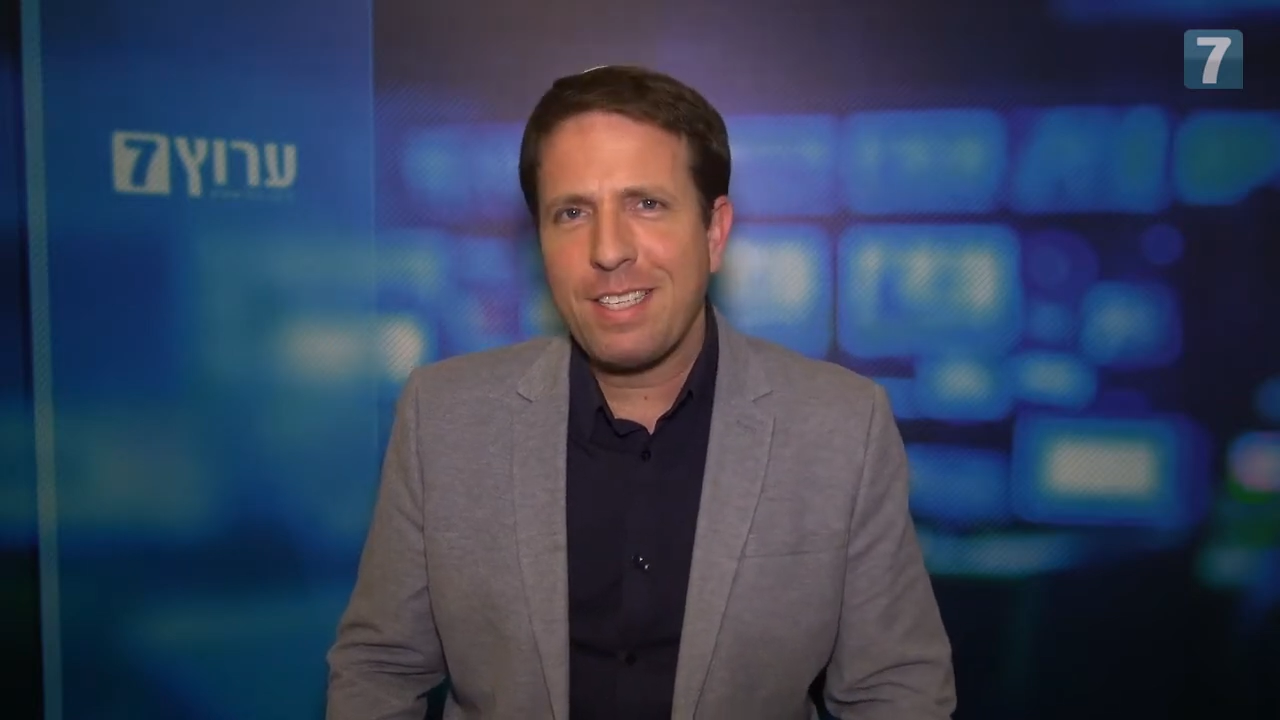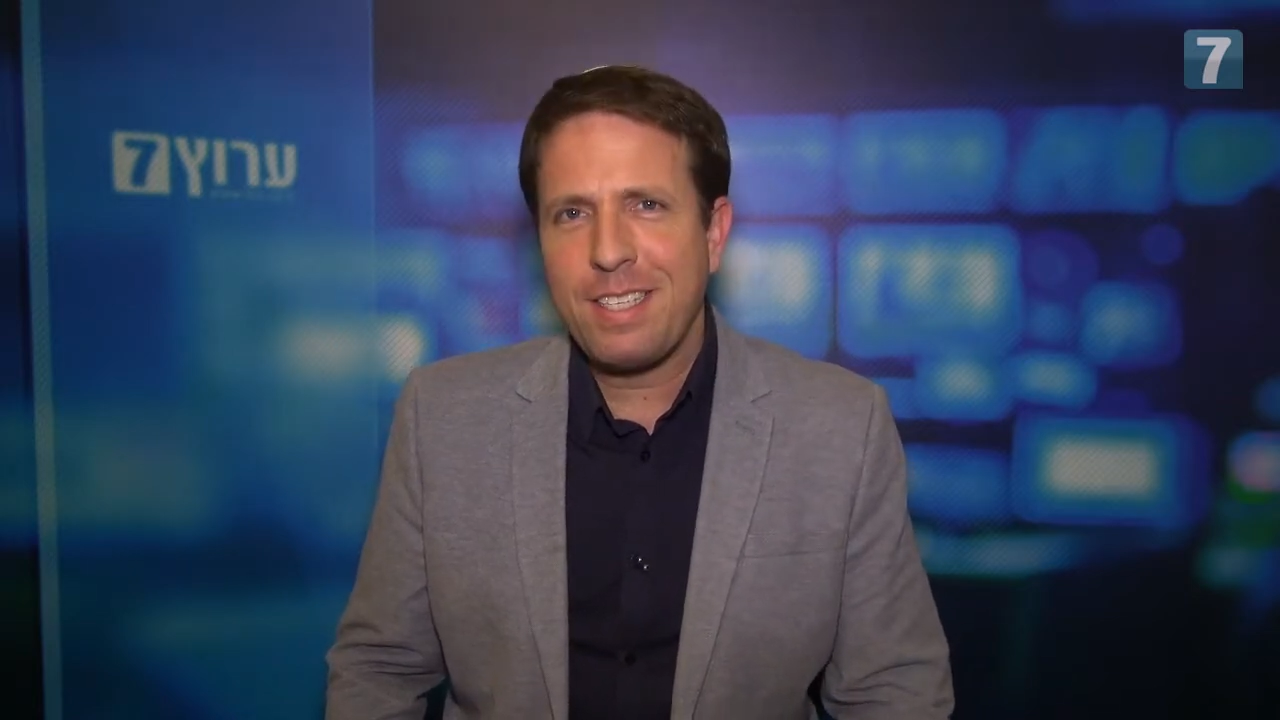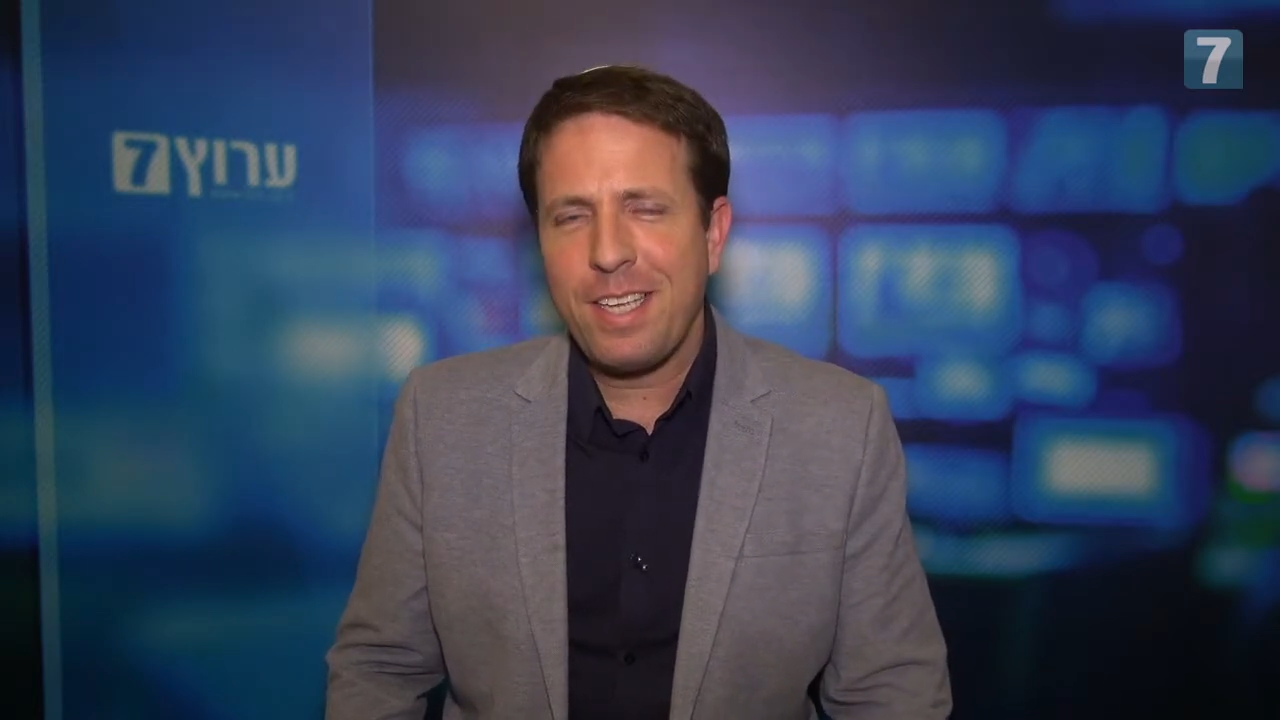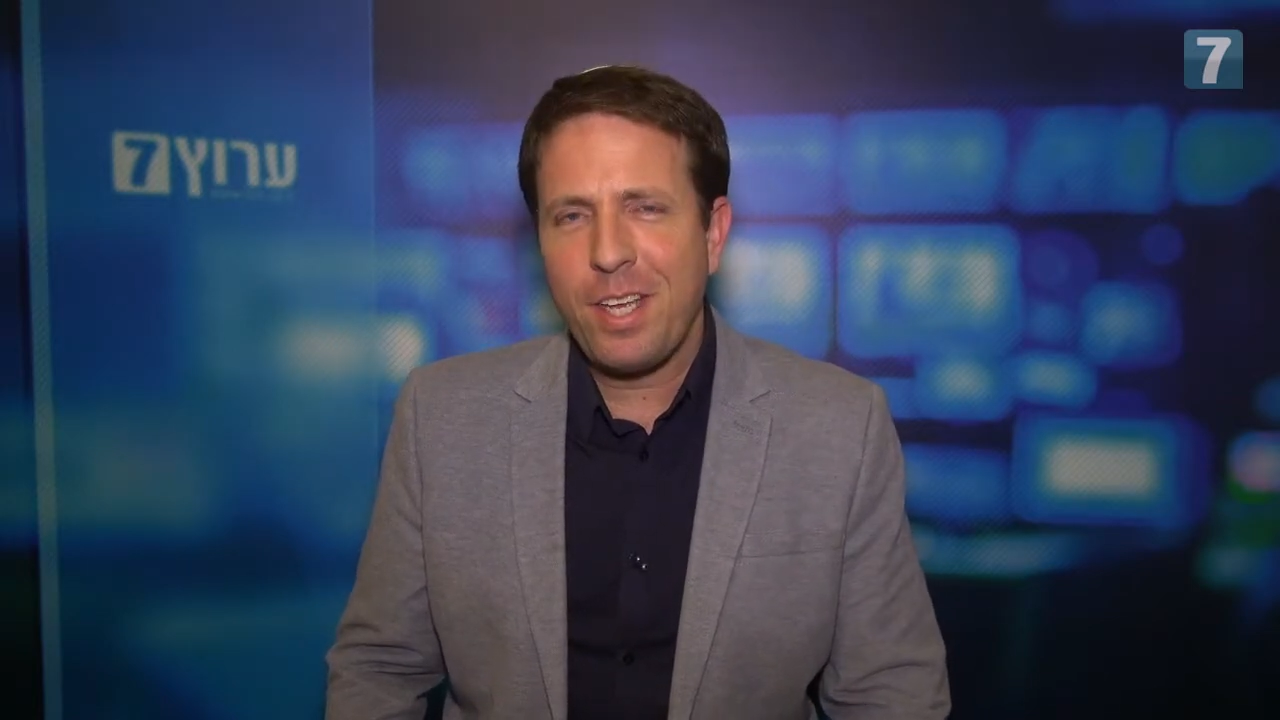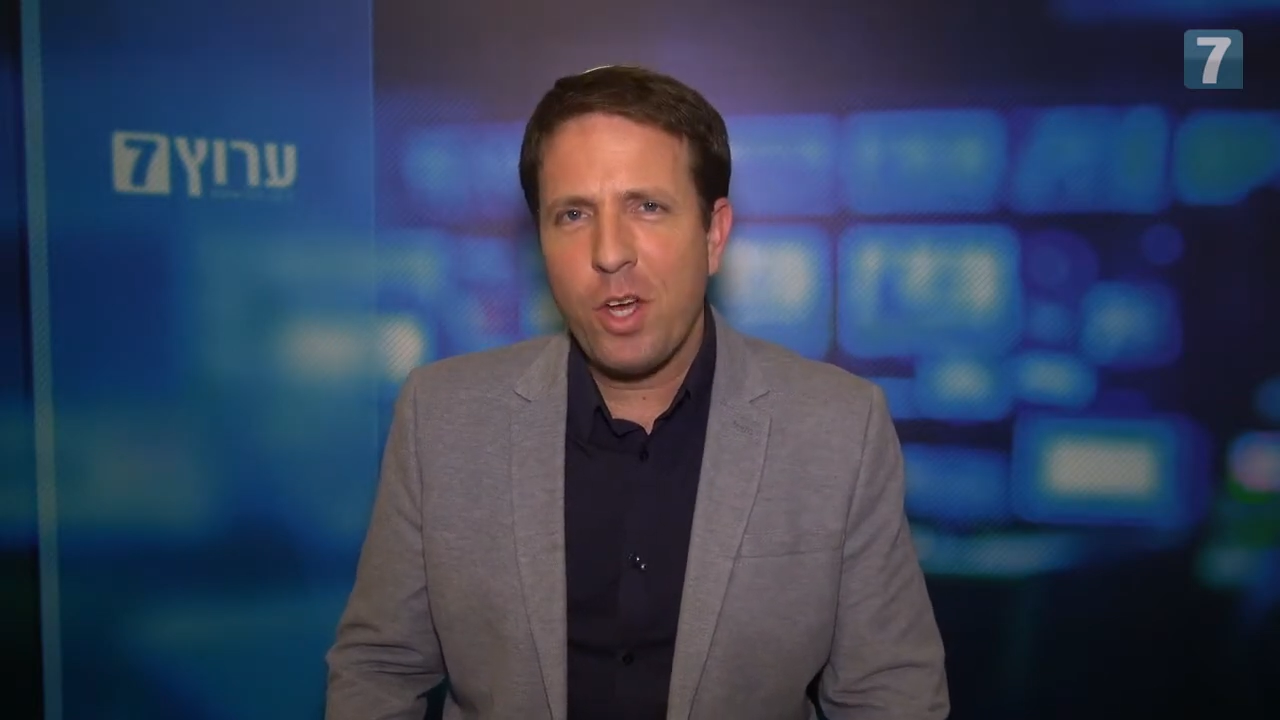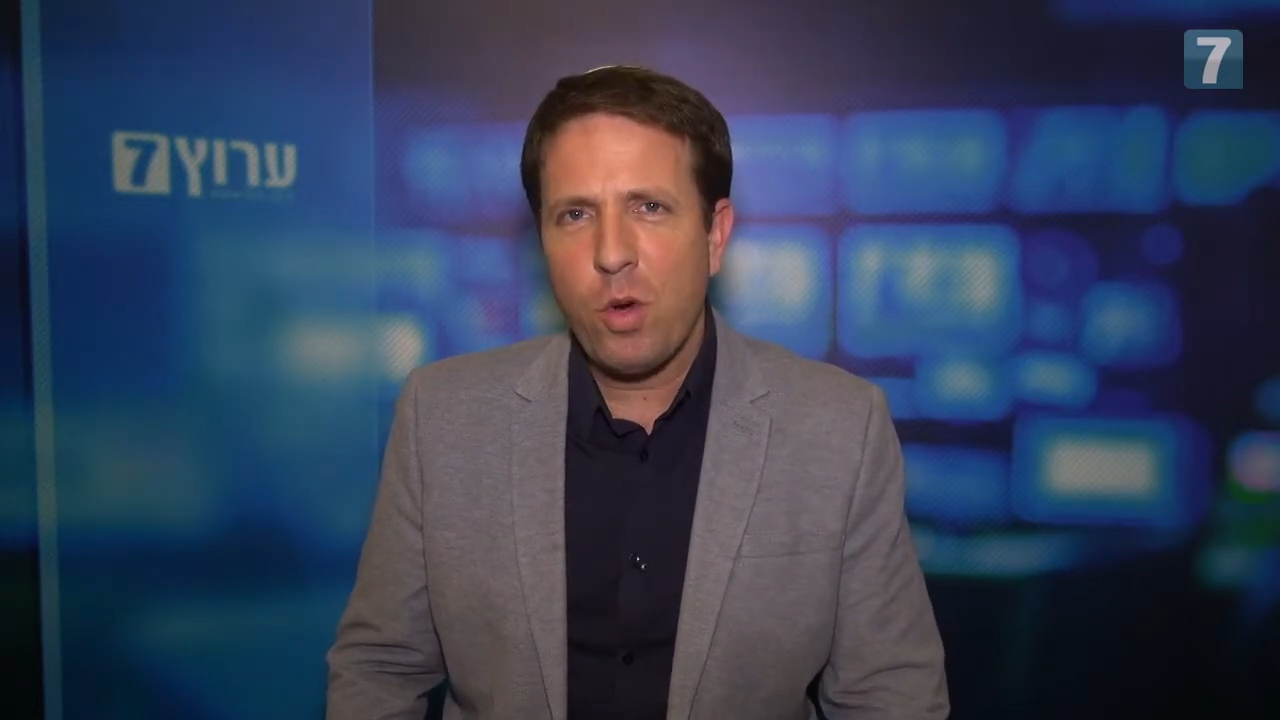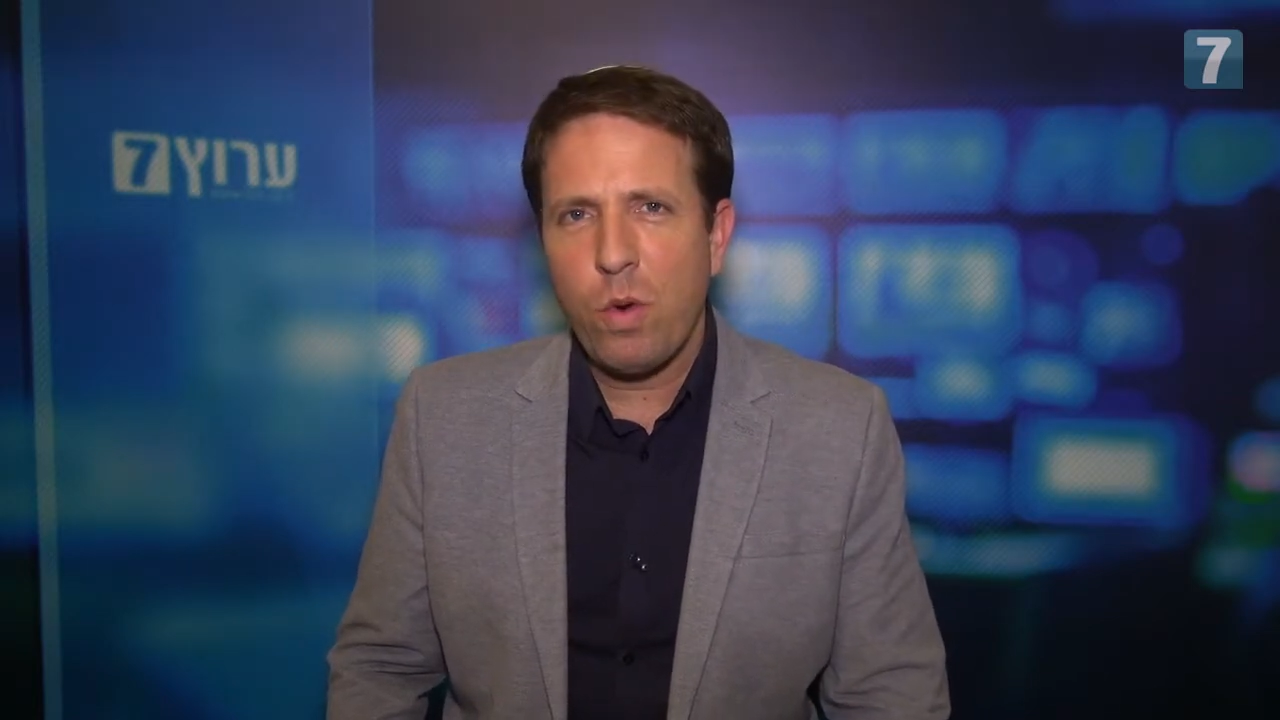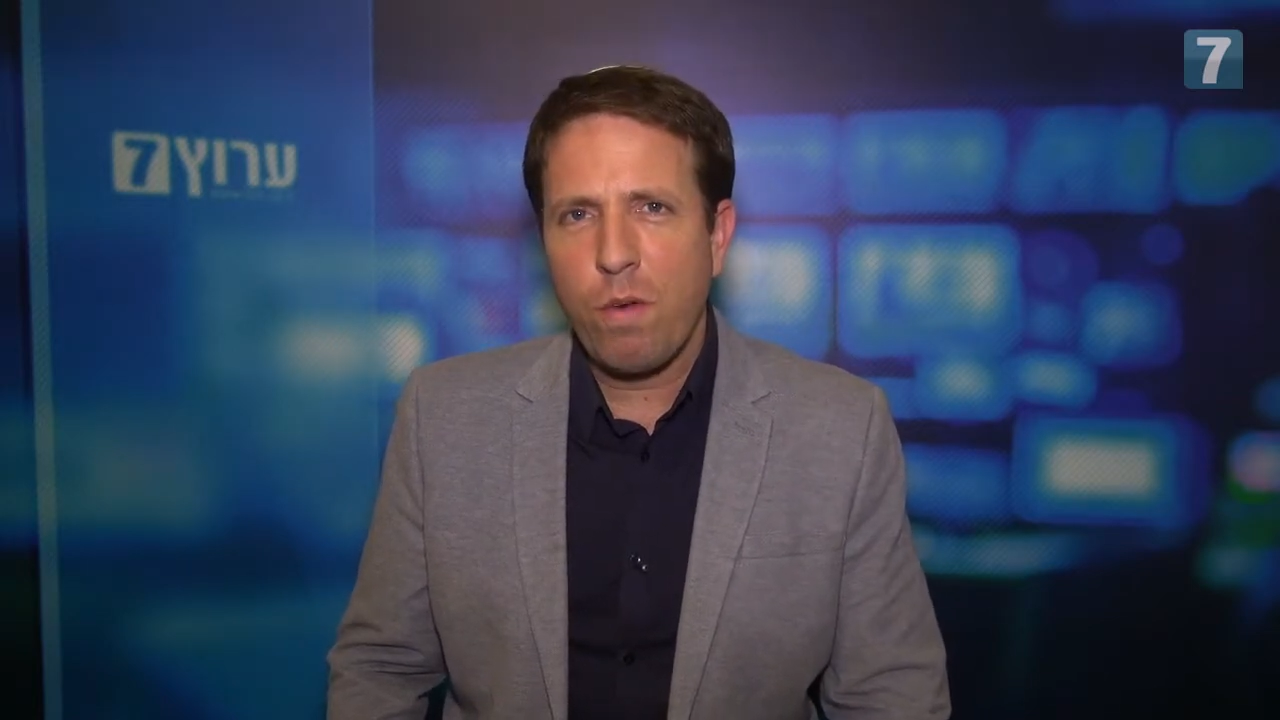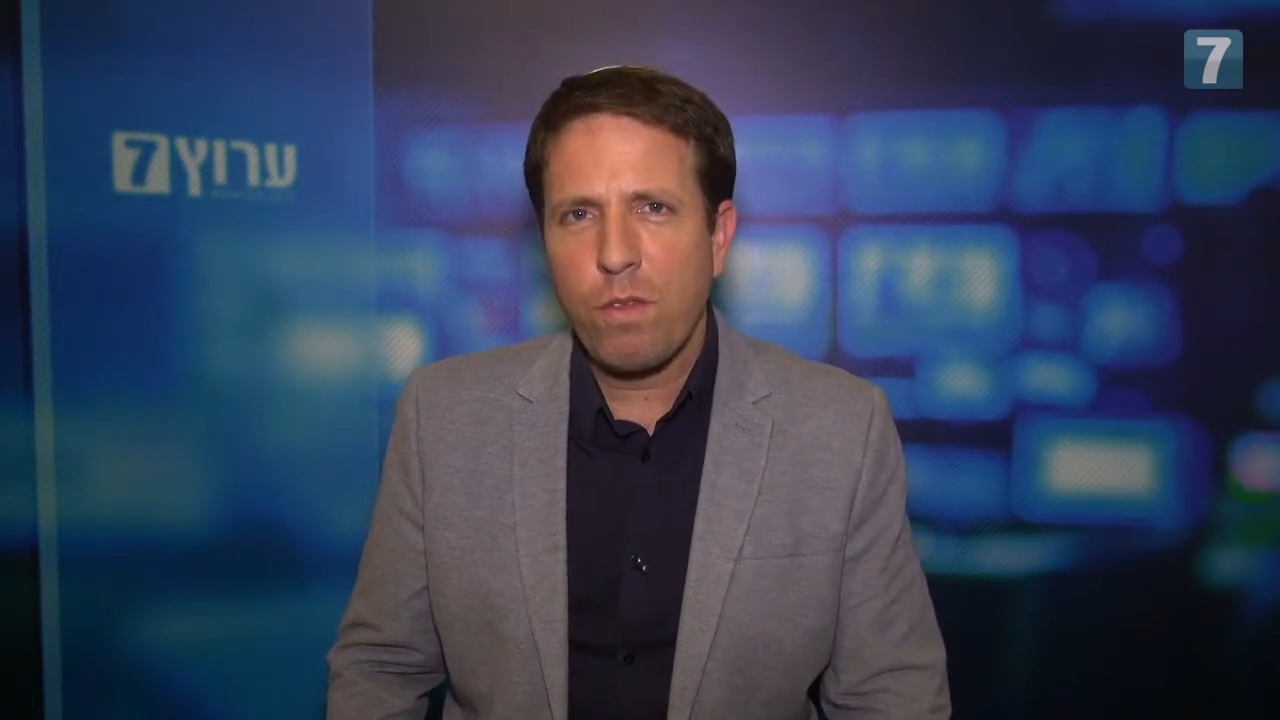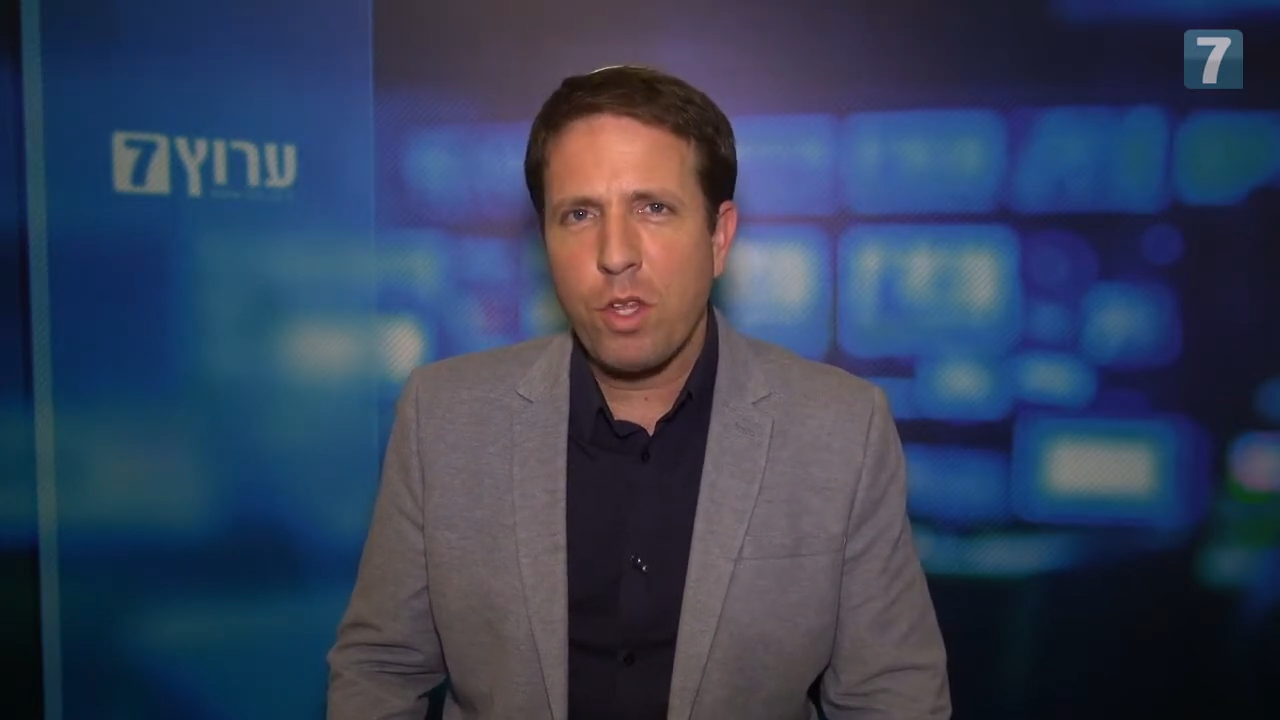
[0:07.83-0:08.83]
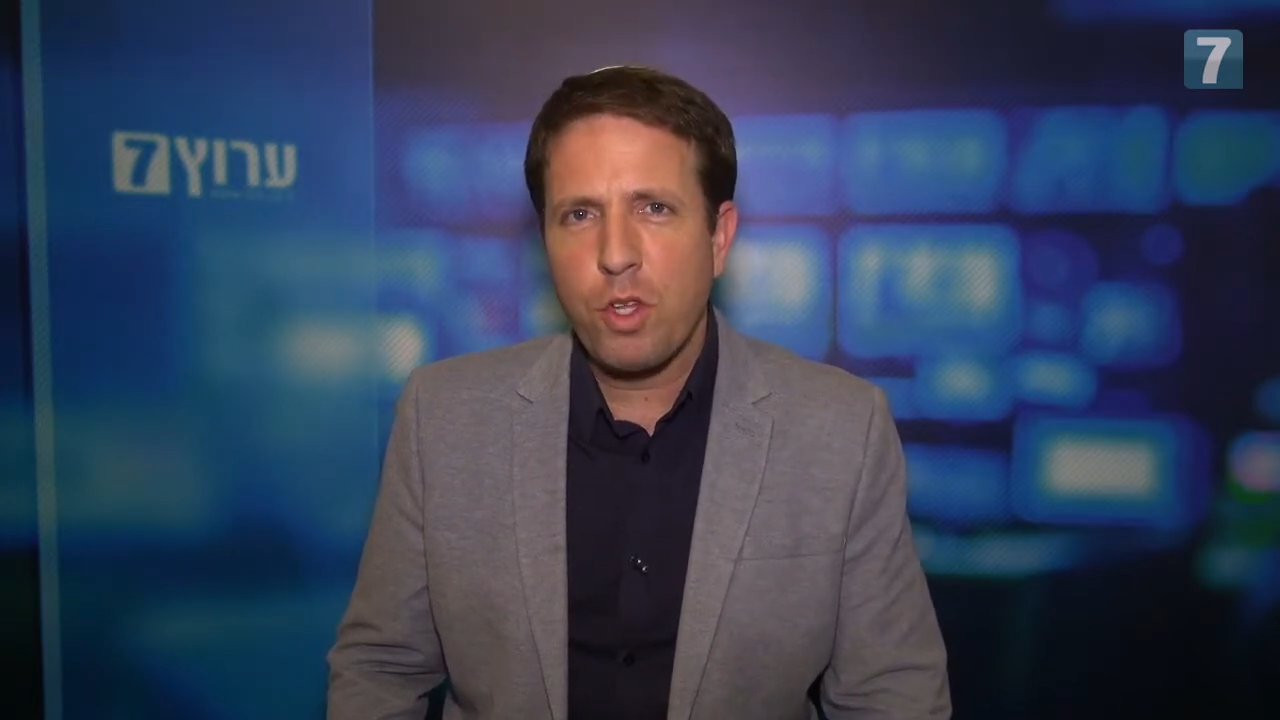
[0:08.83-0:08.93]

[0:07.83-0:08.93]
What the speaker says: CEO of the